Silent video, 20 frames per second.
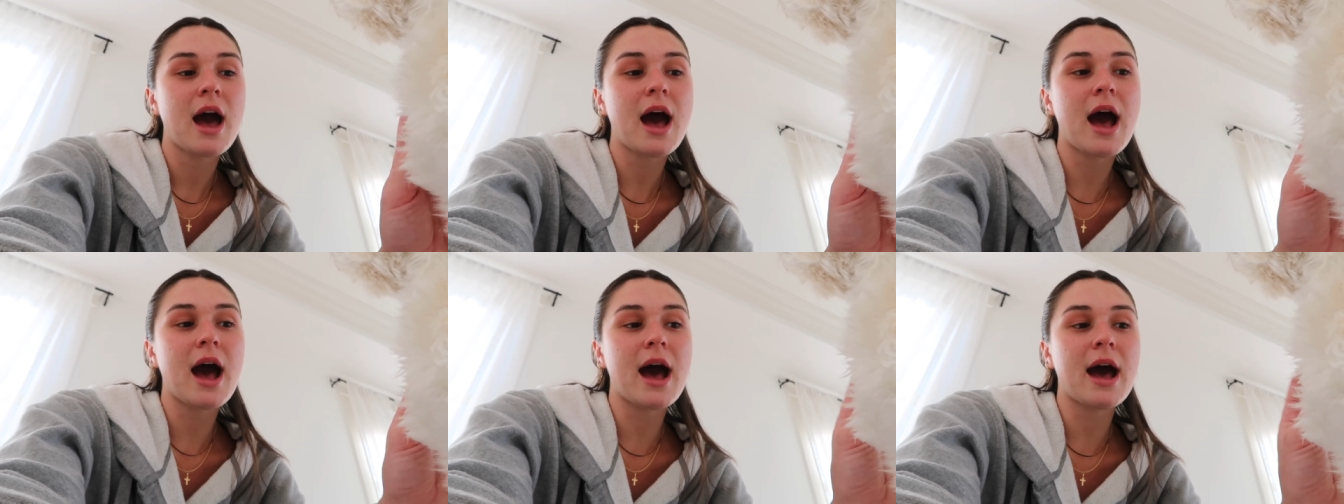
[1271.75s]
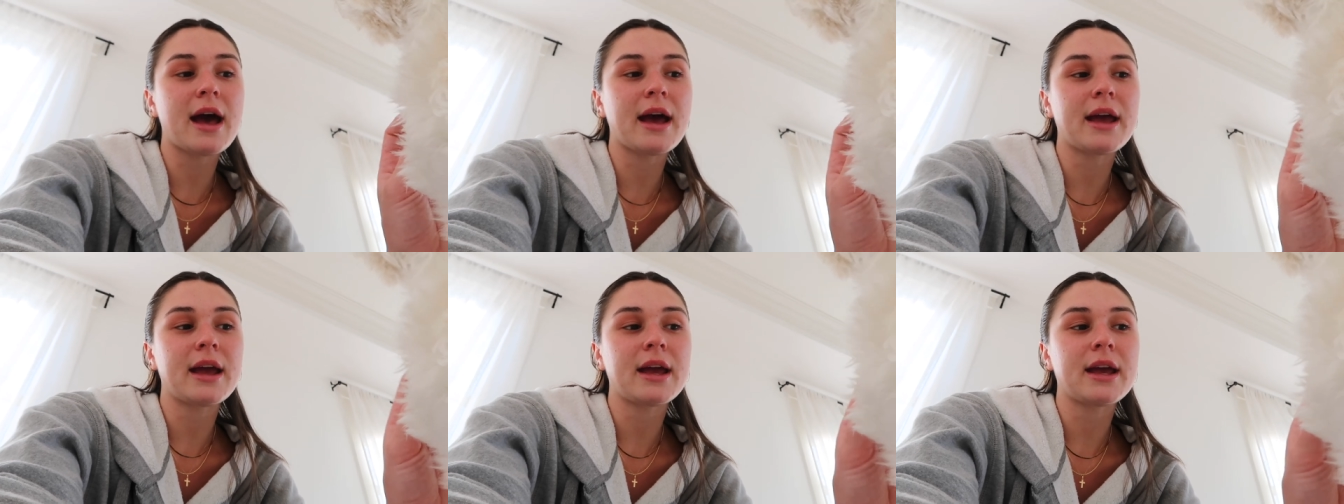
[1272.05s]

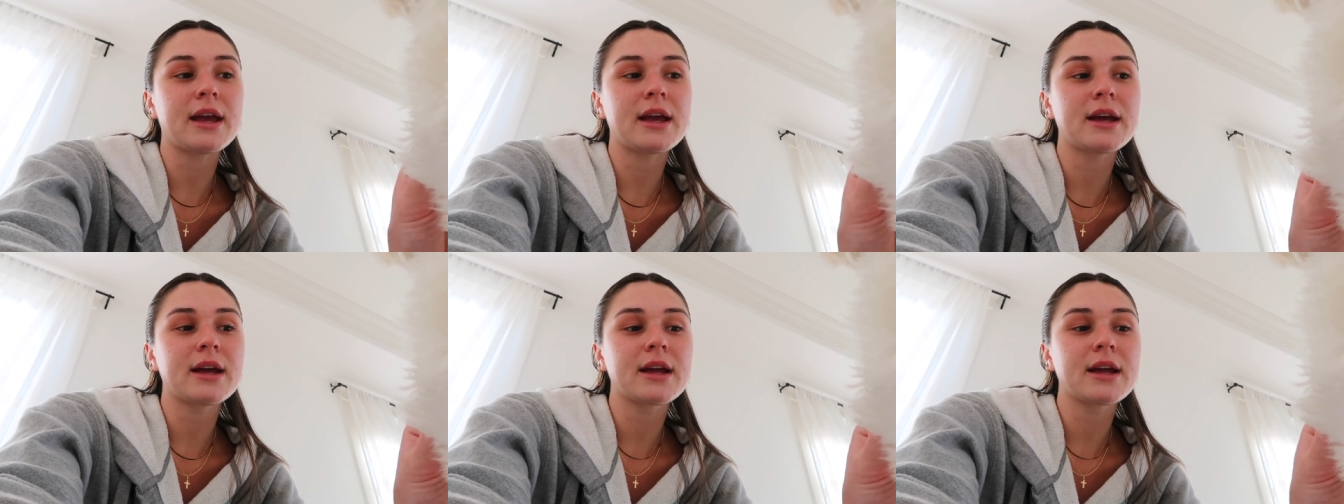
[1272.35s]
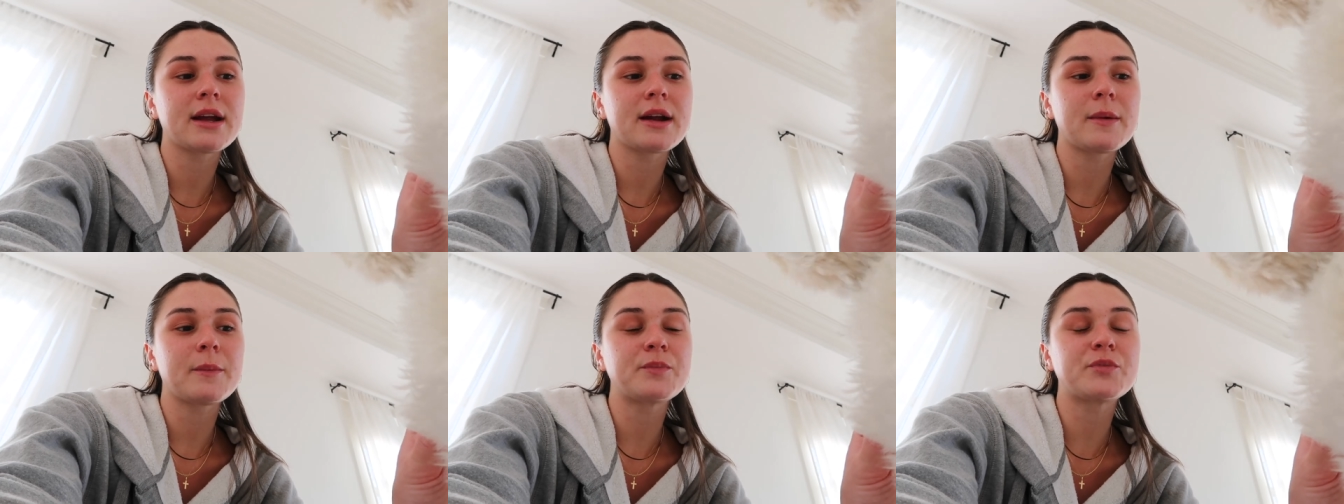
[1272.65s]
I
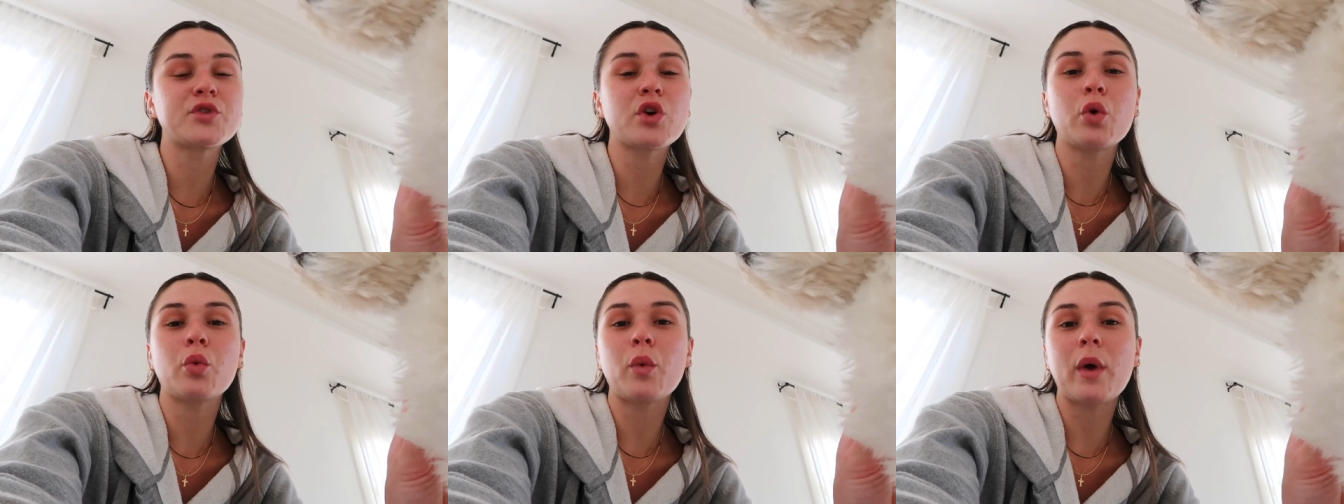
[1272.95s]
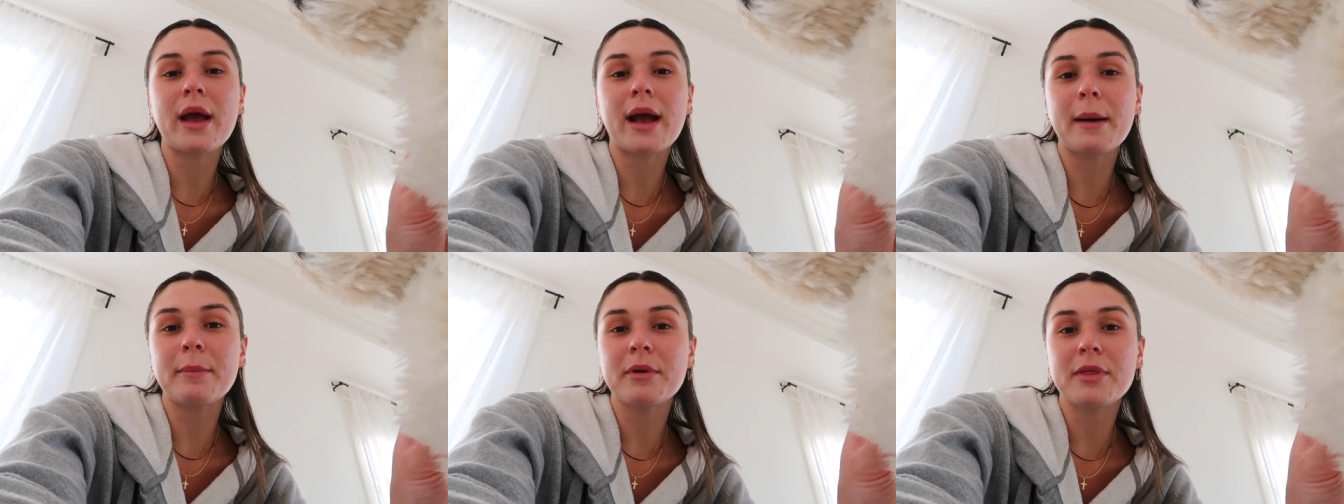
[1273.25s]
don't
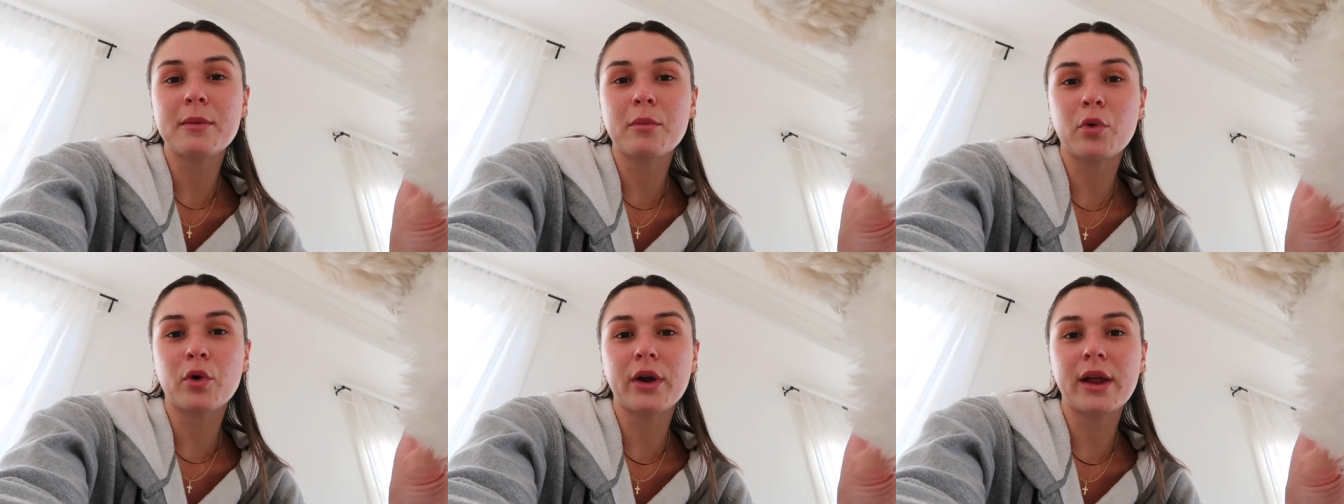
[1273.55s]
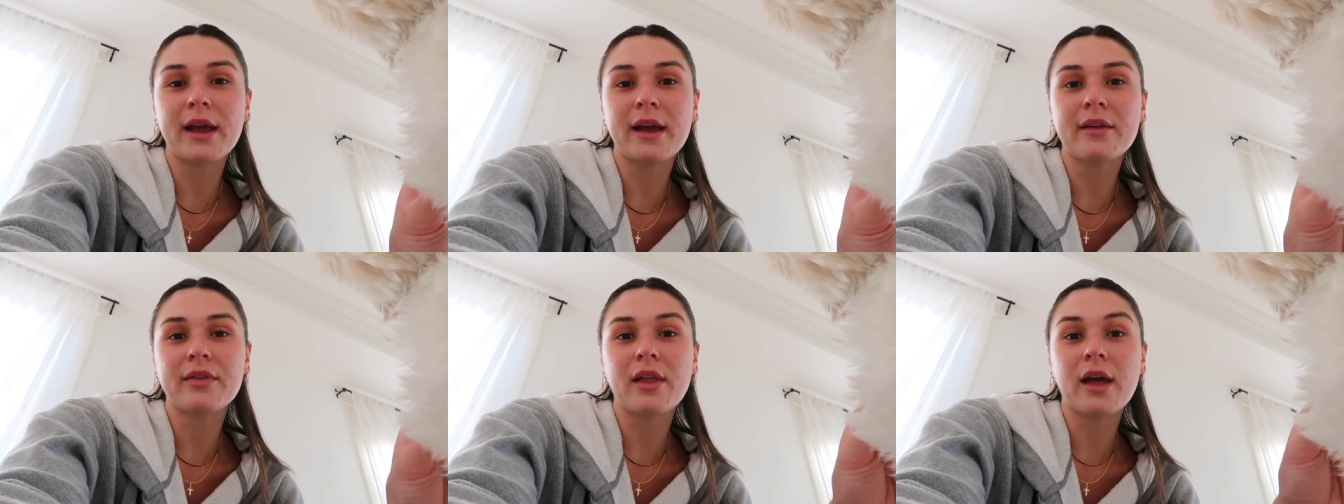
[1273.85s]
wake up in the
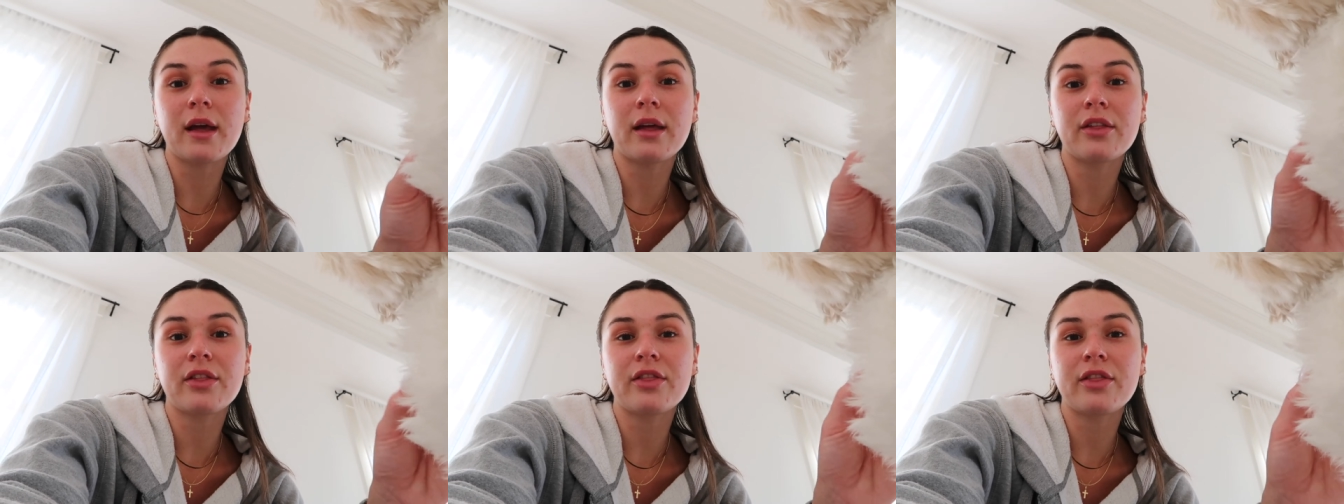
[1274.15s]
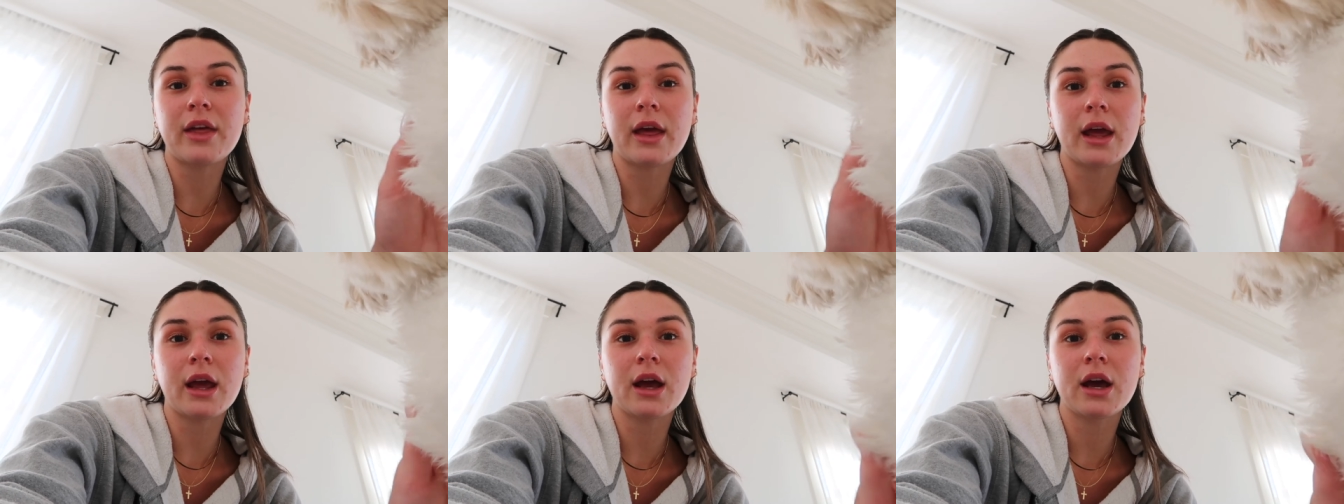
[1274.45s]
morning and like
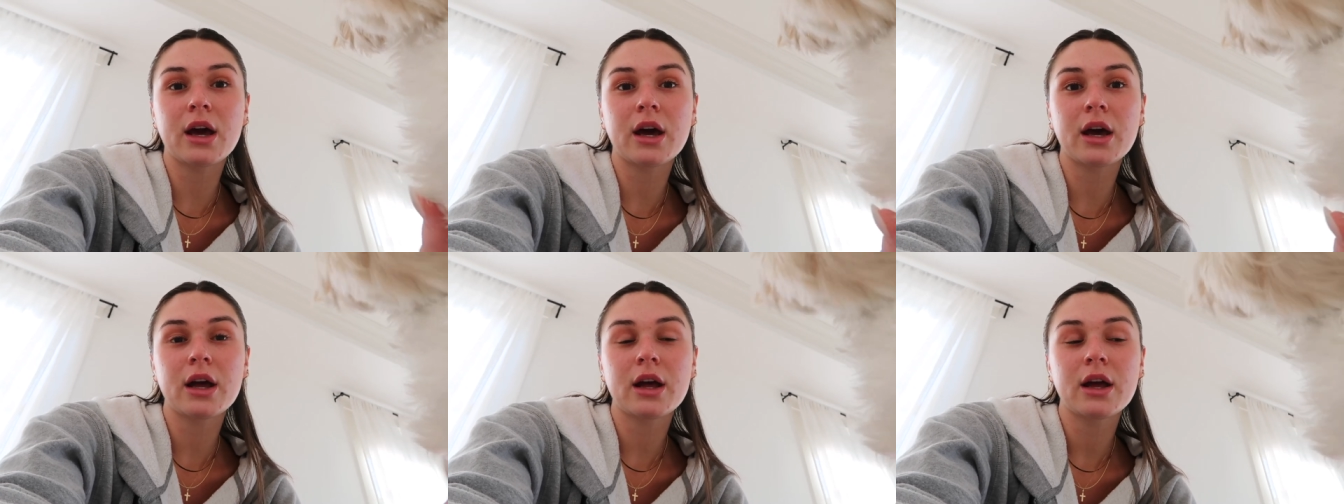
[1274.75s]
think